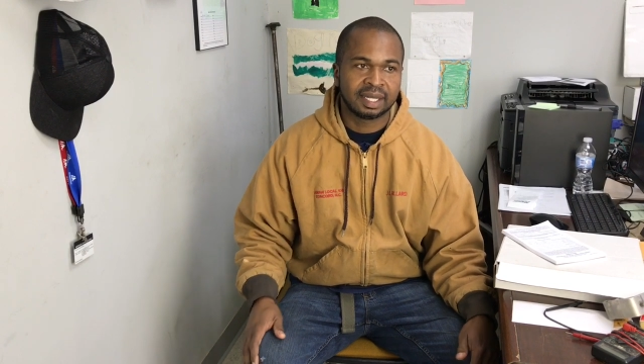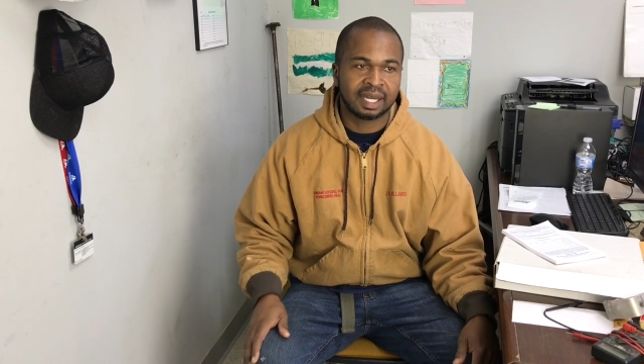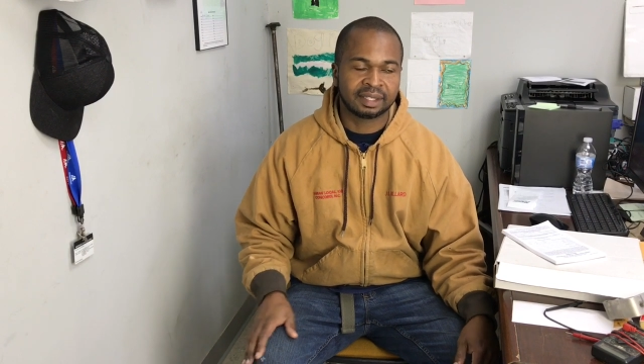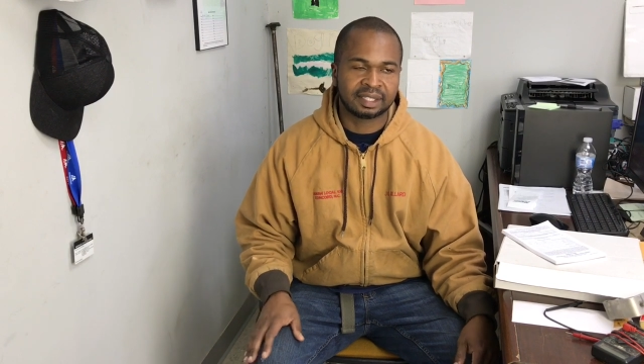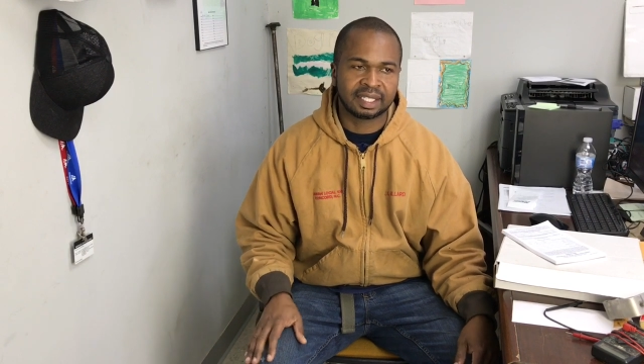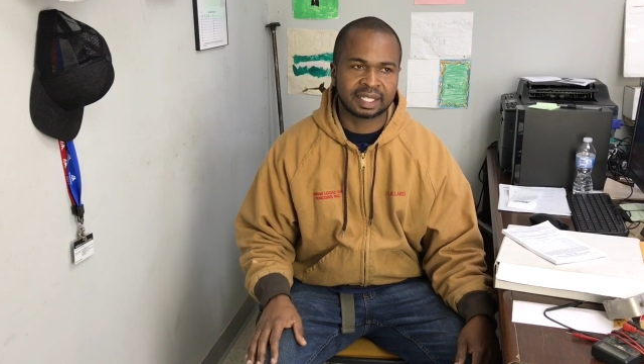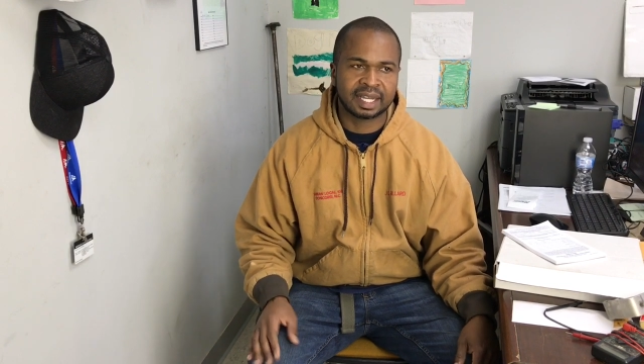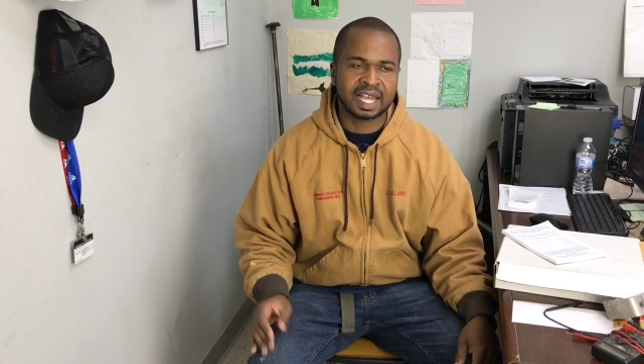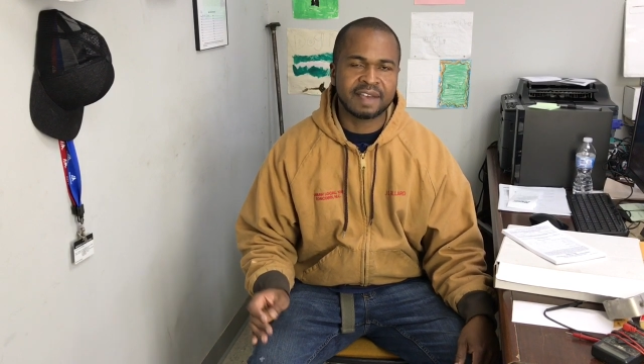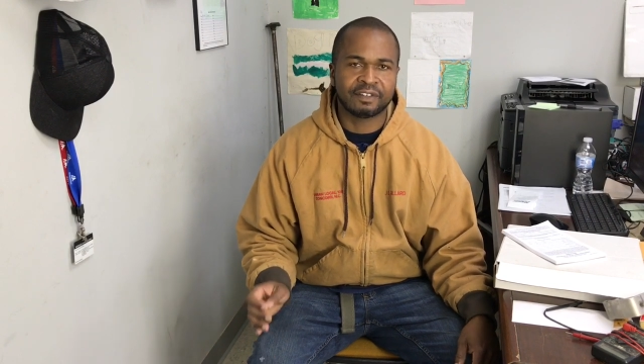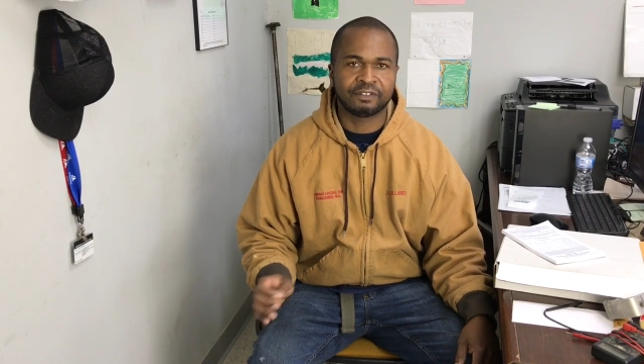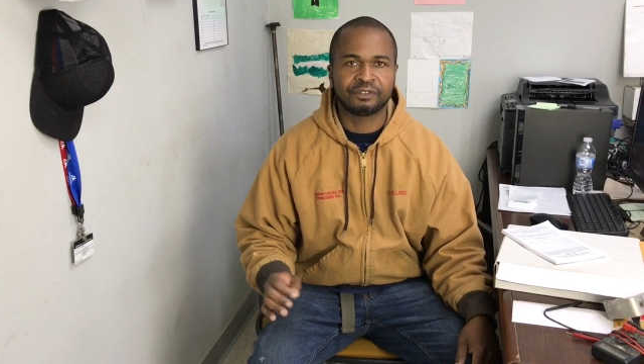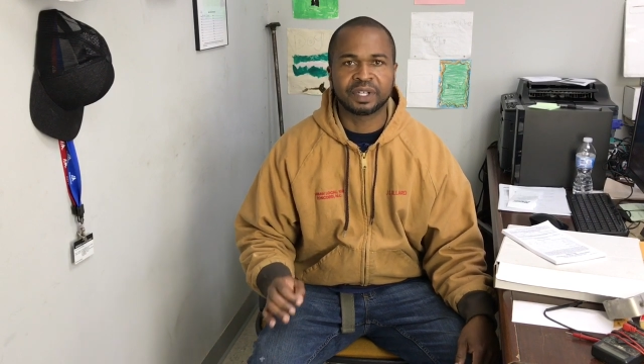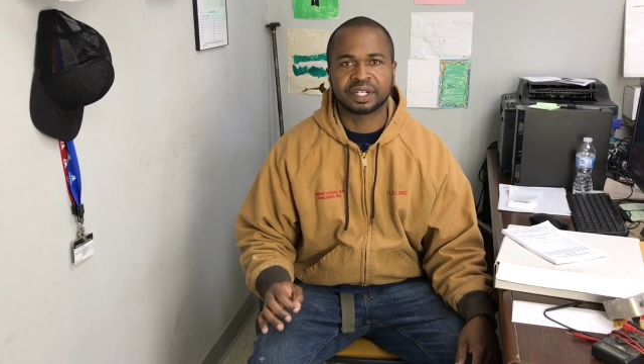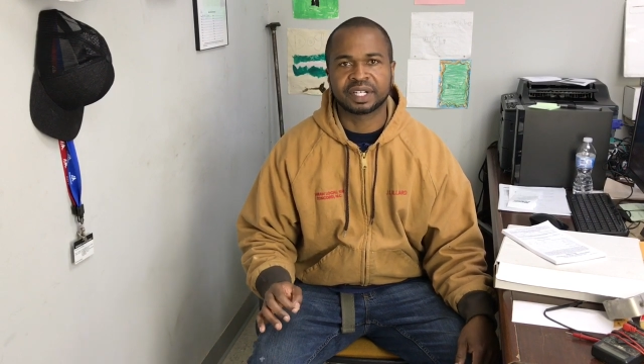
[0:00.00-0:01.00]
I think I have
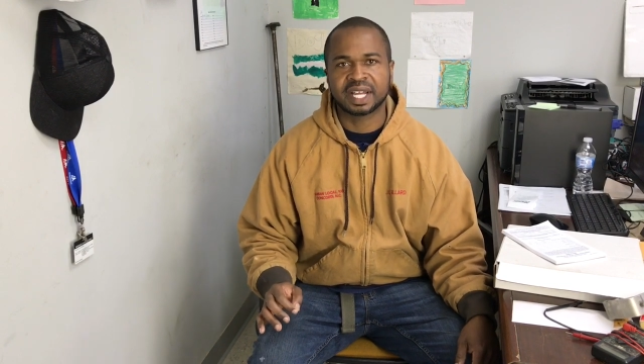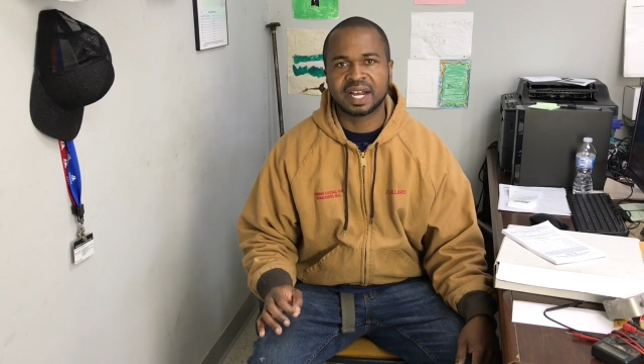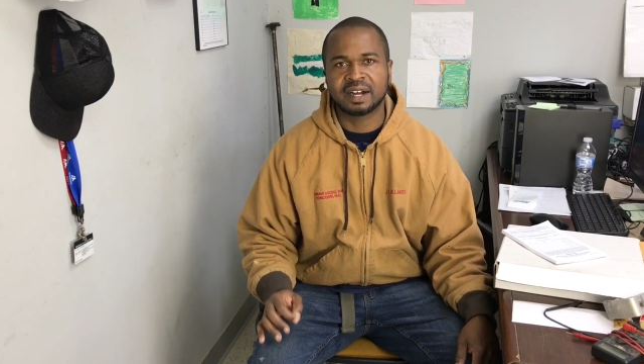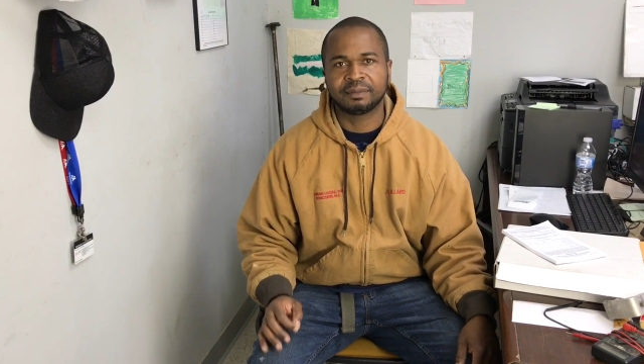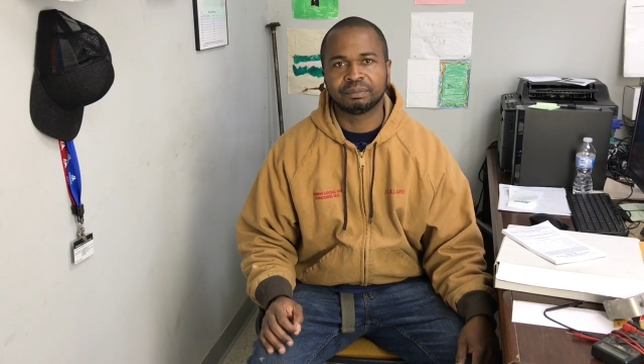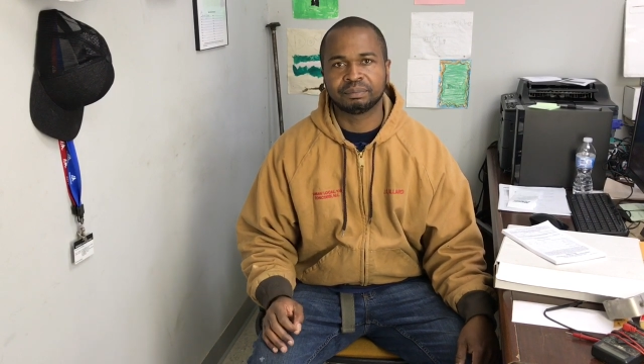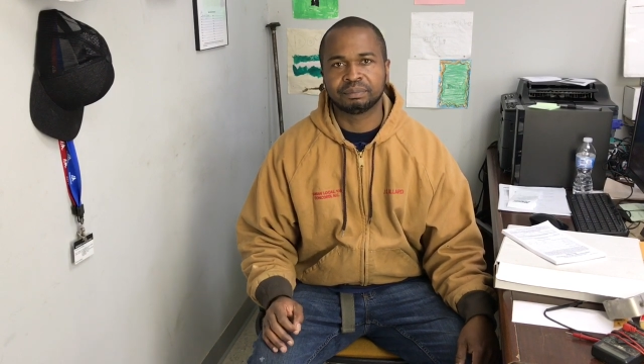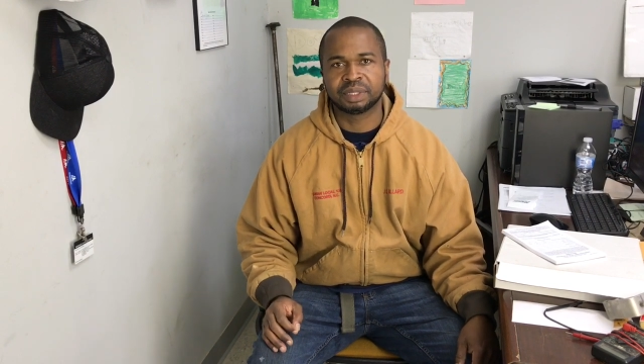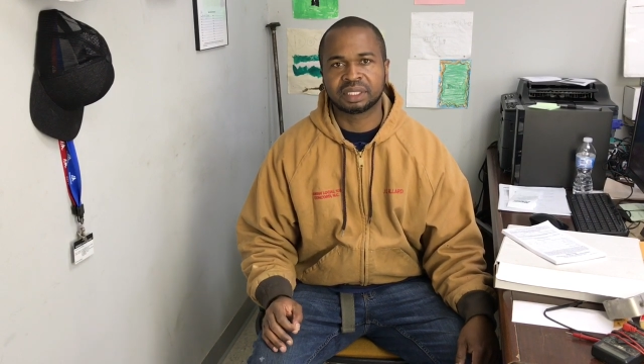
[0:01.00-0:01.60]
it figured out